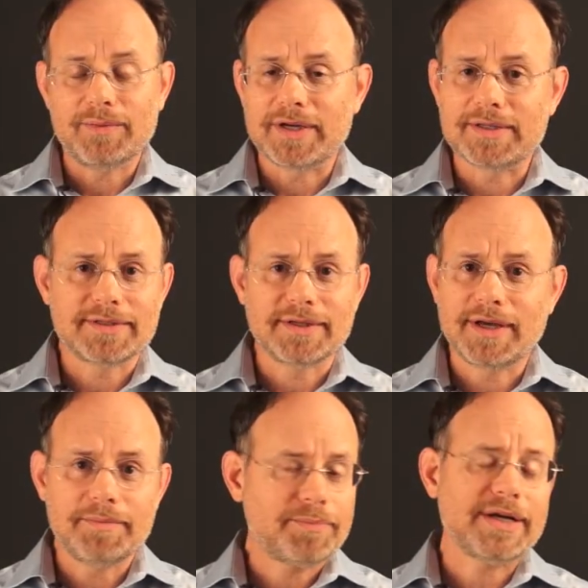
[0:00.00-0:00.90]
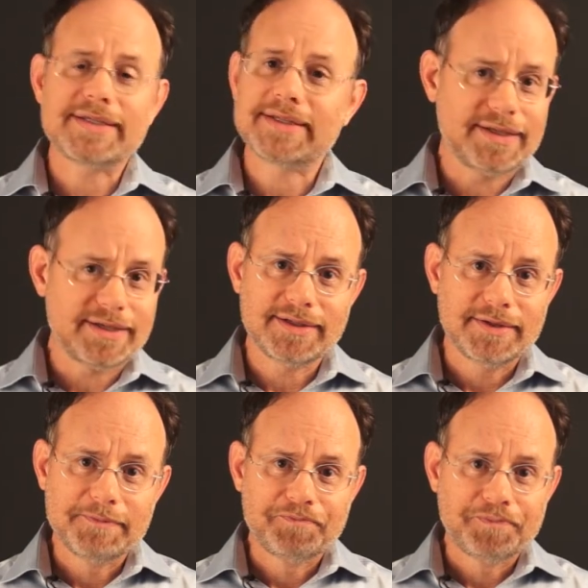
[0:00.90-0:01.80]
ways, unprecedented
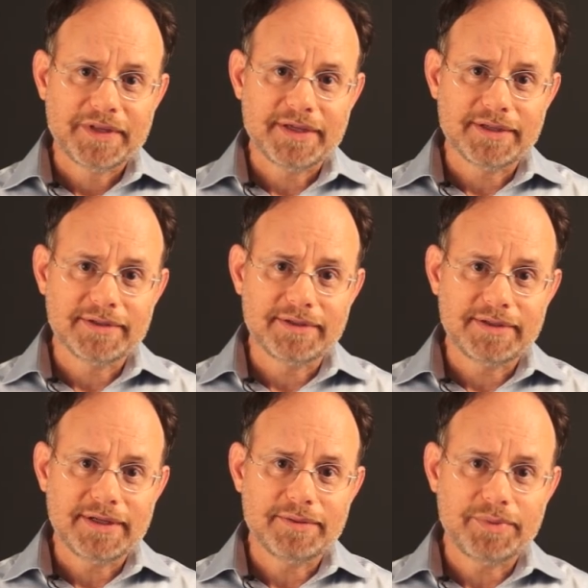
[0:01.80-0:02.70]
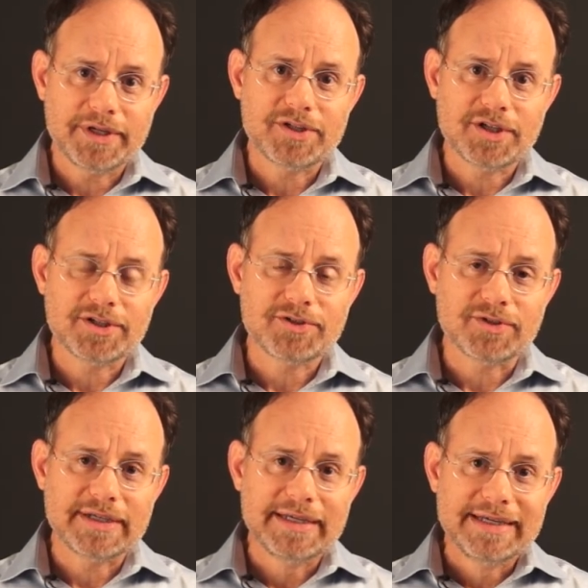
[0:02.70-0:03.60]
in British
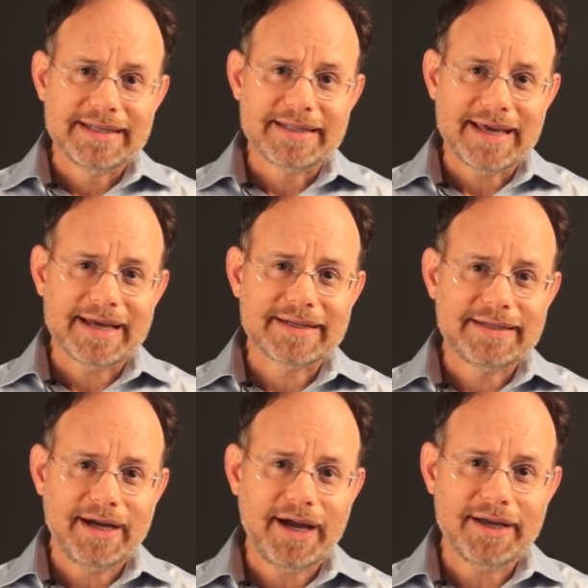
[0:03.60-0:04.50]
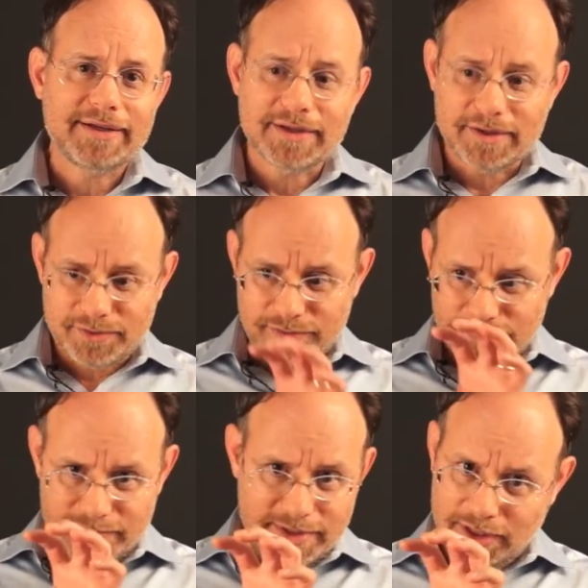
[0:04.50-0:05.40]
history. That kind of
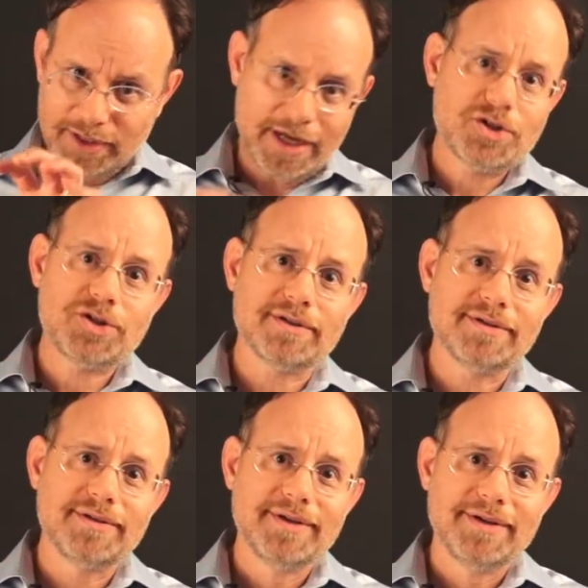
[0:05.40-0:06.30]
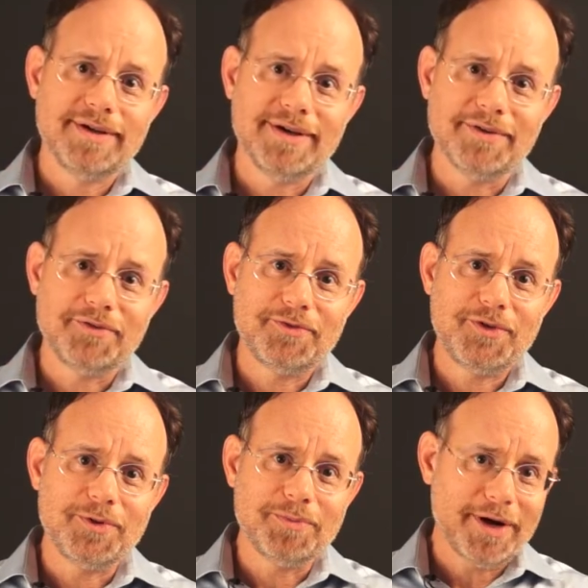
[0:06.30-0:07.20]
selection of
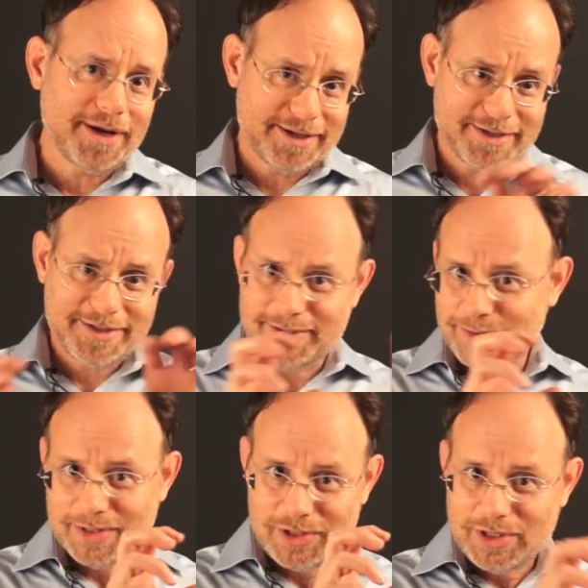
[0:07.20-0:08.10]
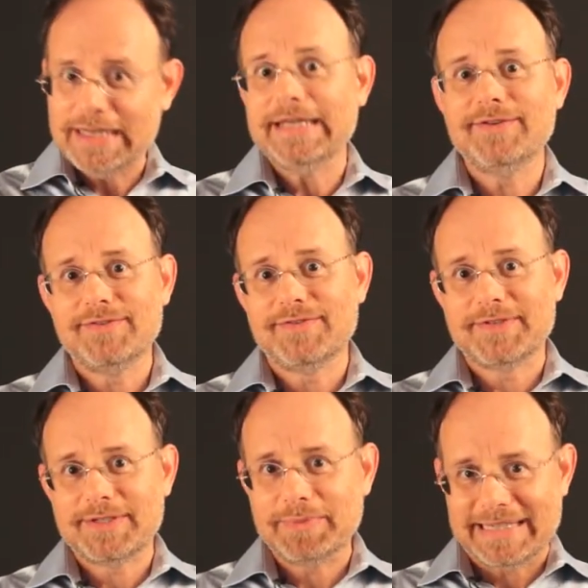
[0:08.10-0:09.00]
two monarchs to achieve
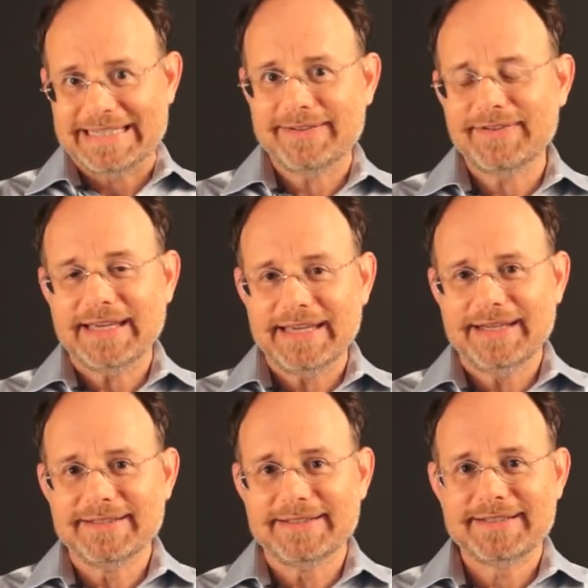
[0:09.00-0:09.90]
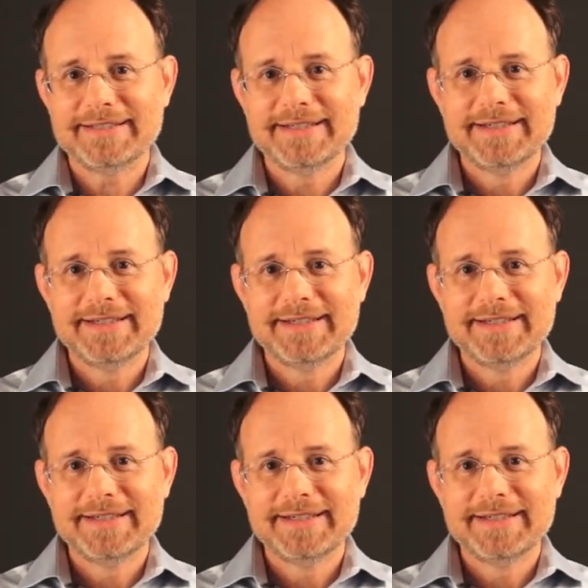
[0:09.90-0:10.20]
specific ends